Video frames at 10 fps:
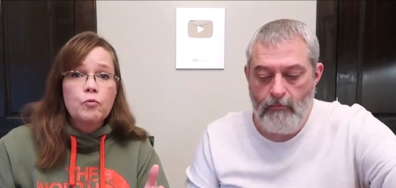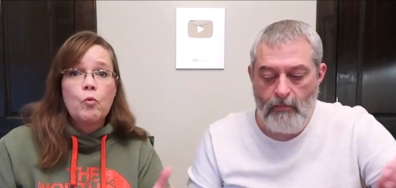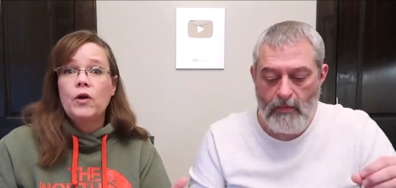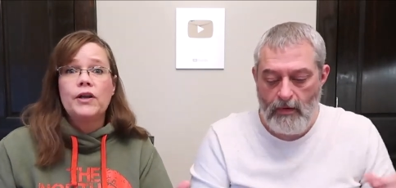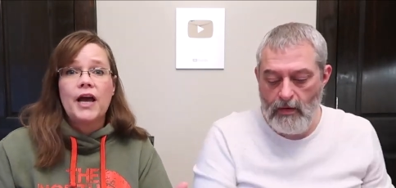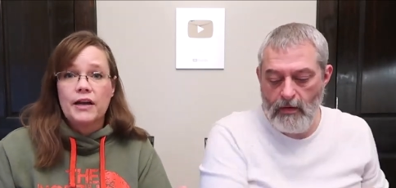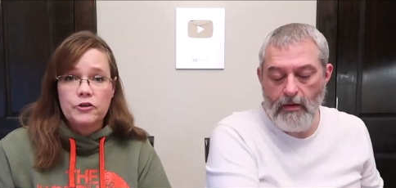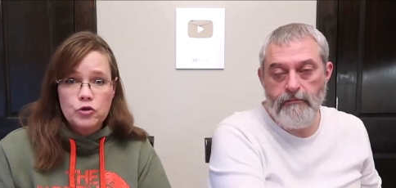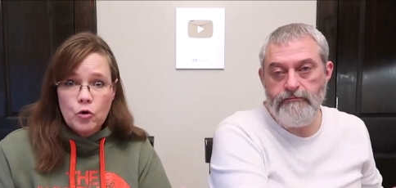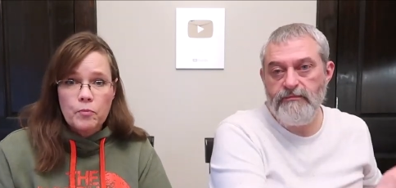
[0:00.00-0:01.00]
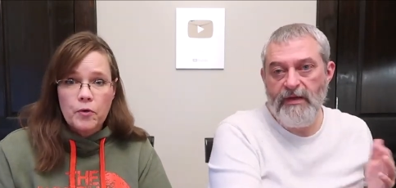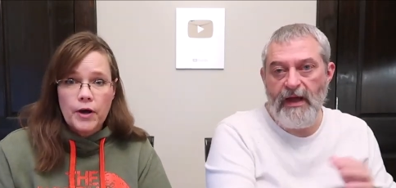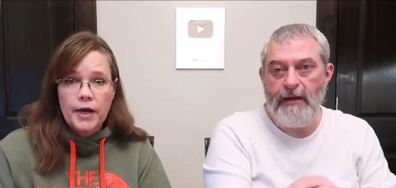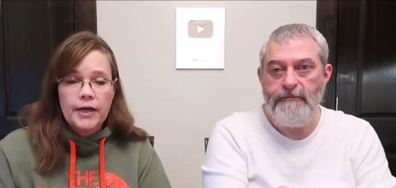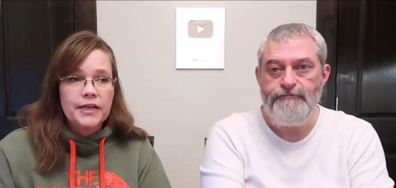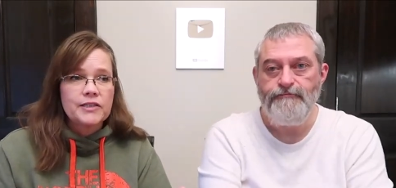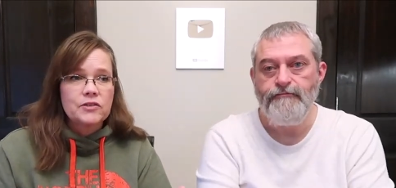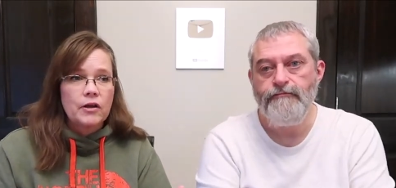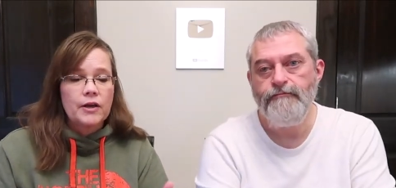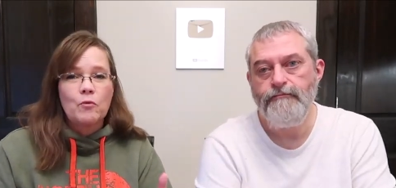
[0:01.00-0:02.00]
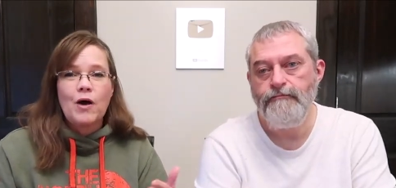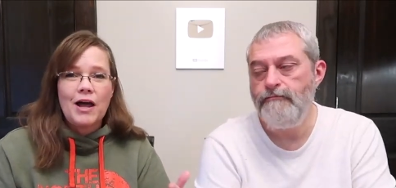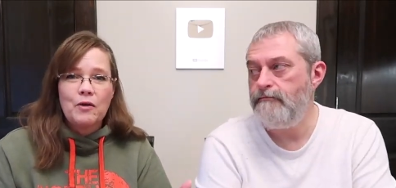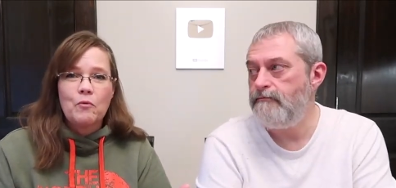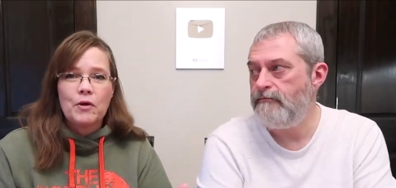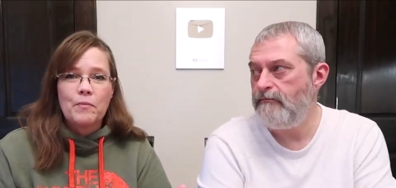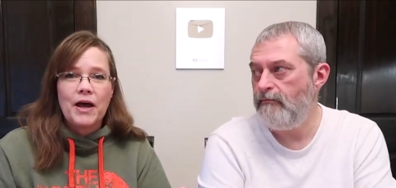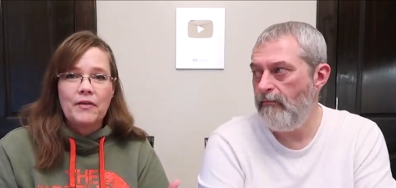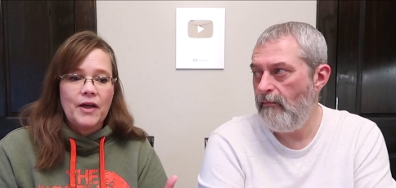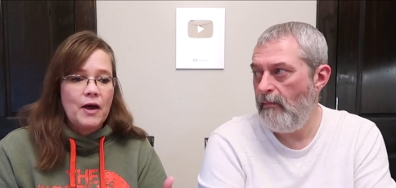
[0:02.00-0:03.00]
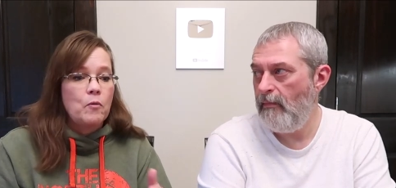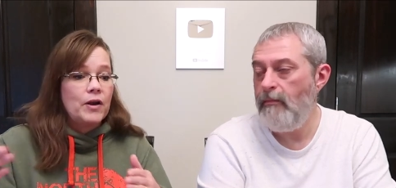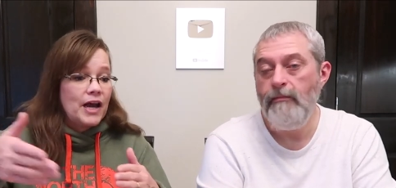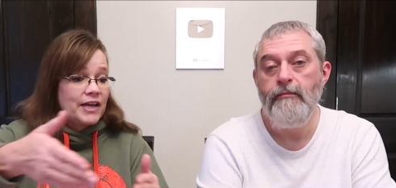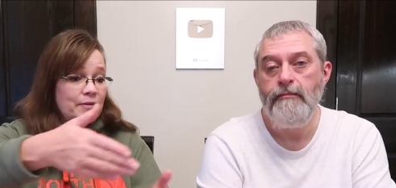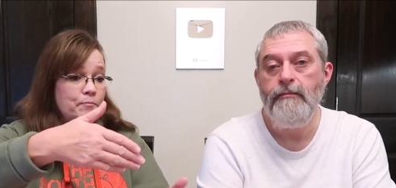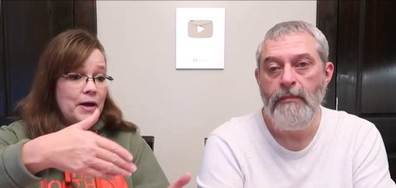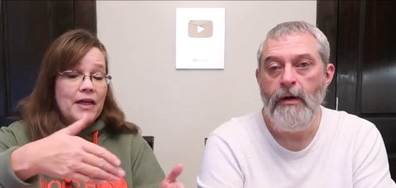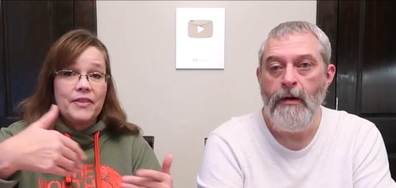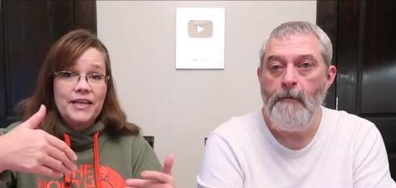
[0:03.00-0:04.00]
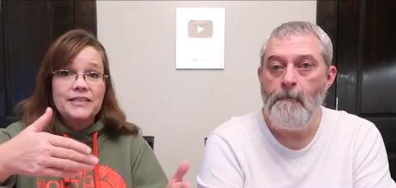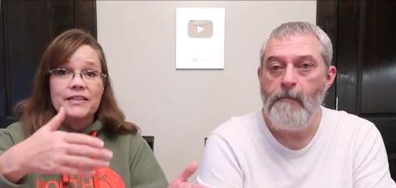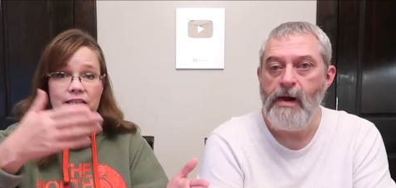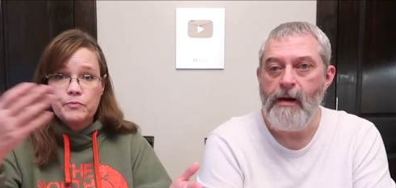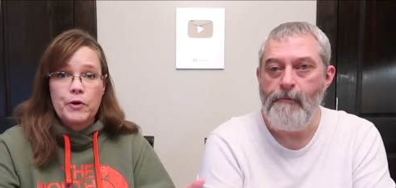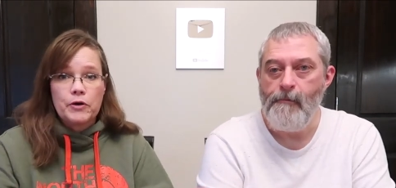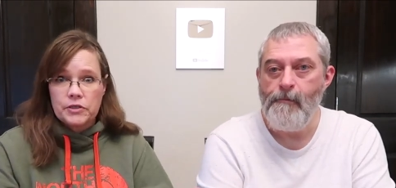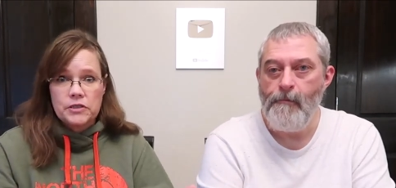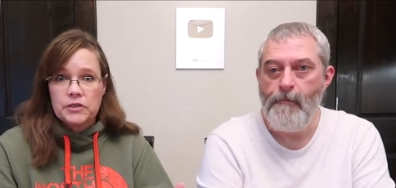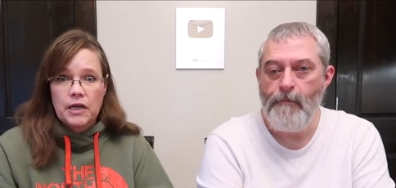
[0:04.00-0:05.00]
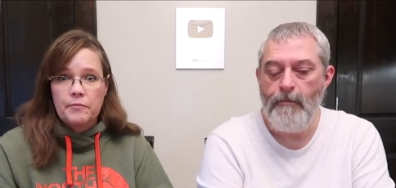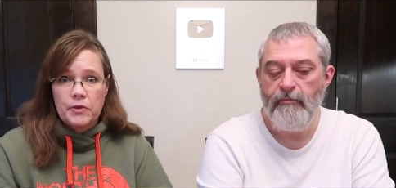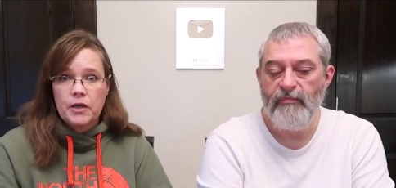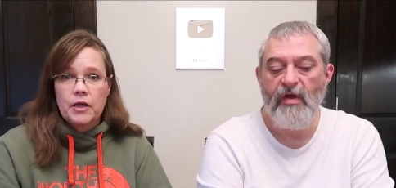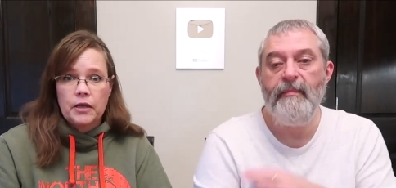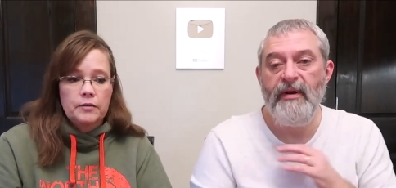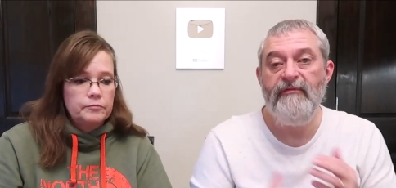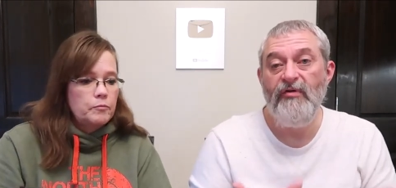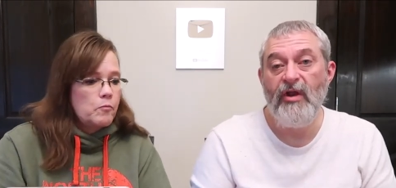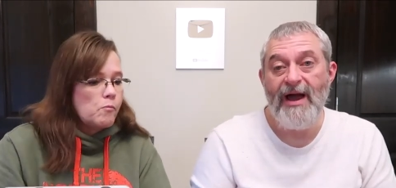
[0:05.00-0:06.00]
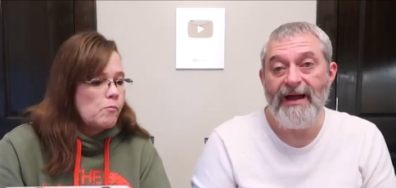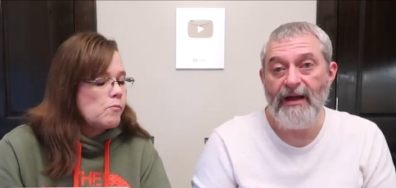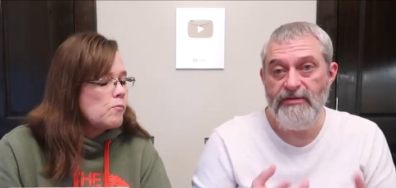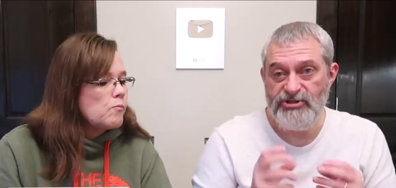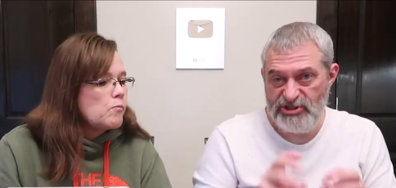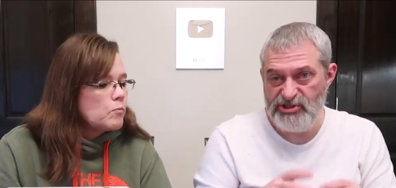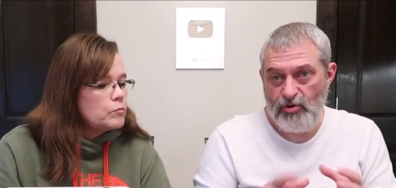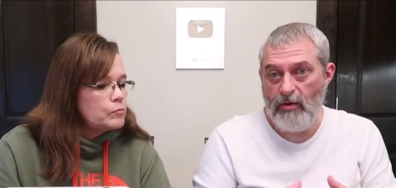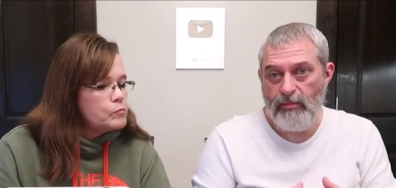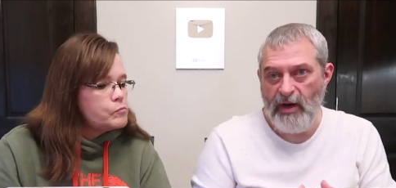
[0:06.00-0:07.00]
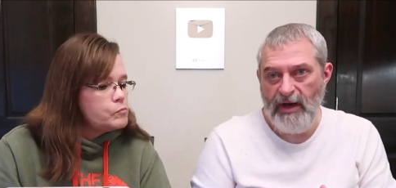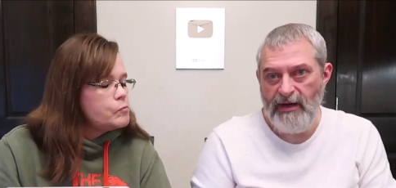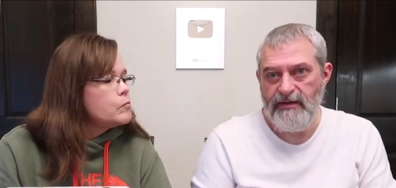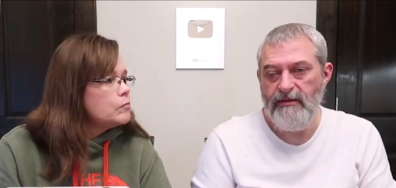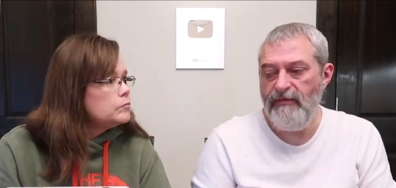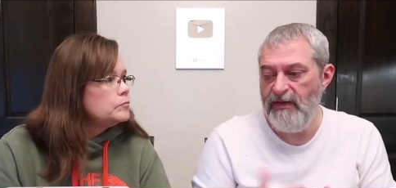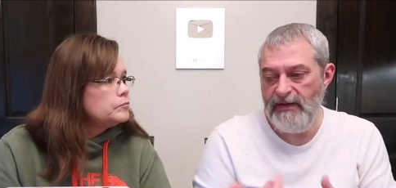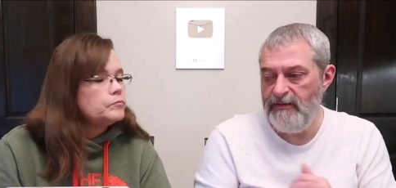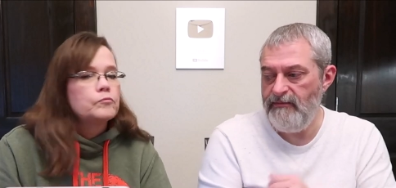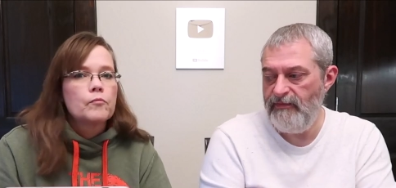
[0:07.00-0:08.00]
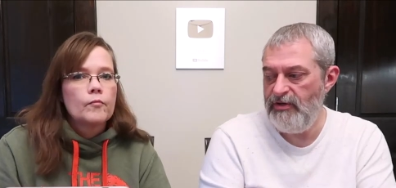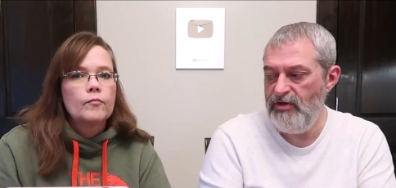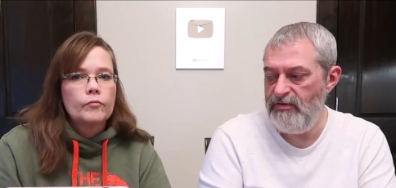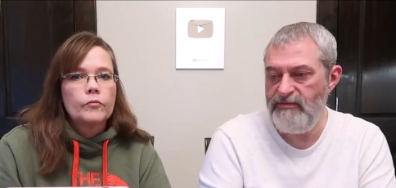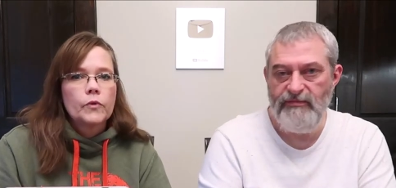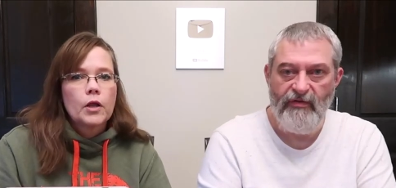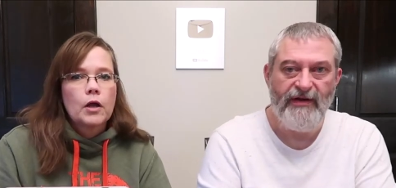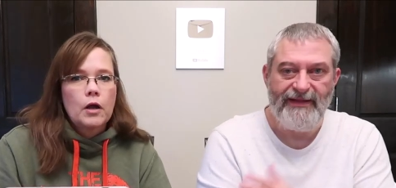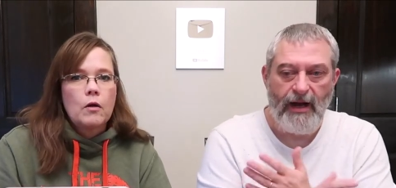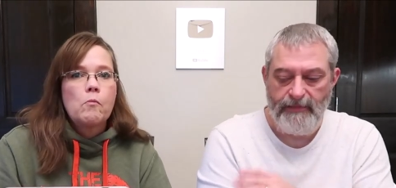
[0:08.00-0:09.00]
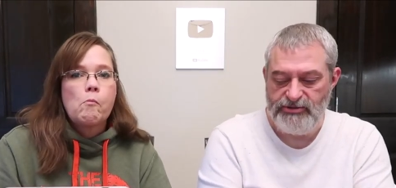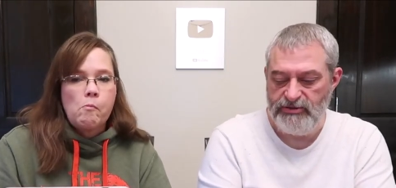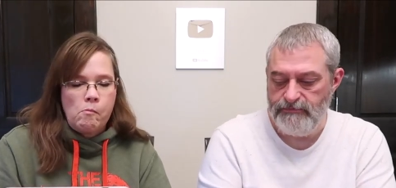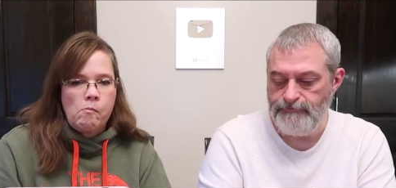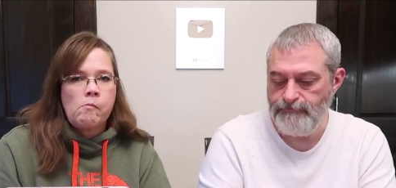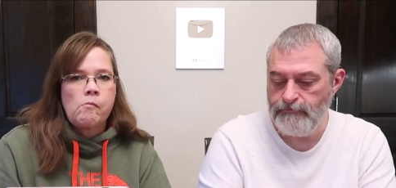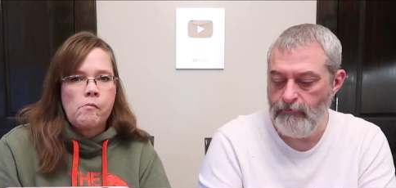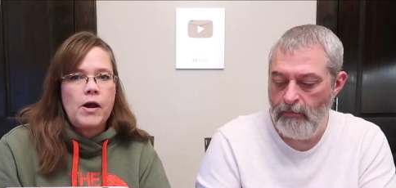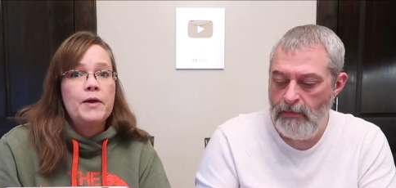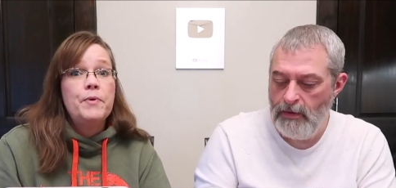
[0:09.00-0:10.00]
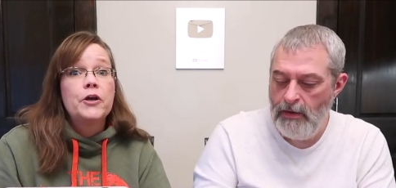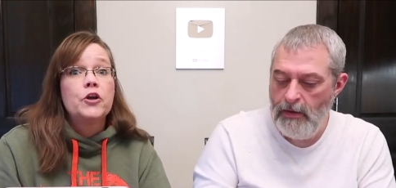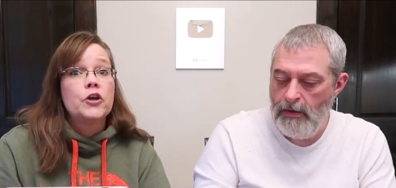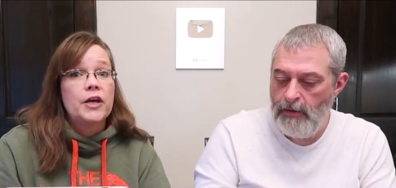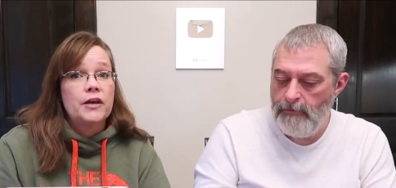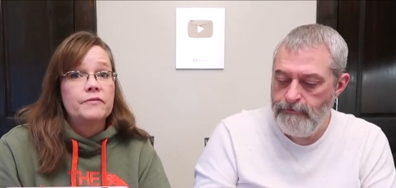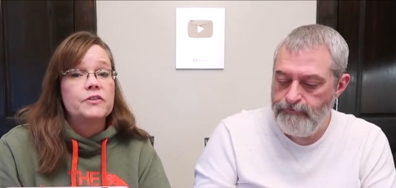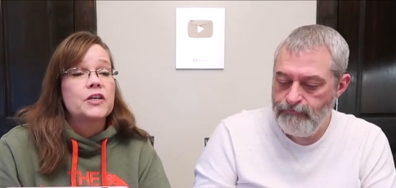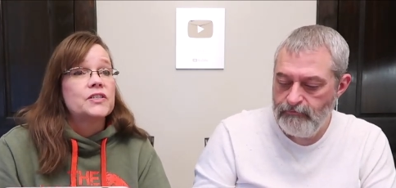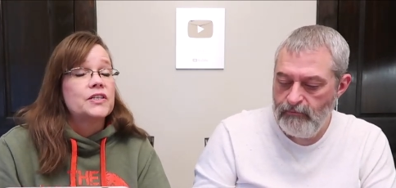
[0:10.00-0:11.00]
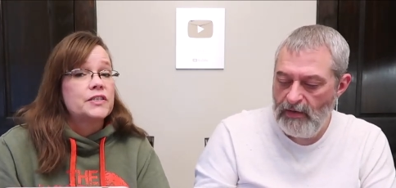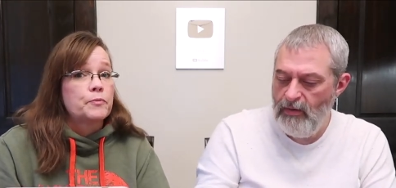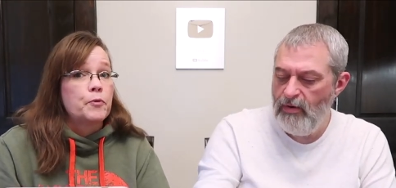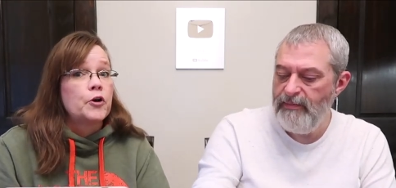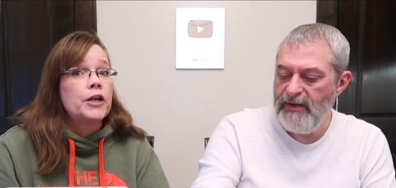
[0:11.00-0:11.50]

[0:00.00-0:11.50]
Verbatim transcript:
Speaker 1: one kind of shortbread. Yeah. And it's like, well, I don't want to buy that when I can buy these and yeah. experience the same thing. So,
Speaker 2: but if you like just shortbread, then then you, you got that option.
Speaker 1: Mm-hmm. It'd be a good gift because it's it would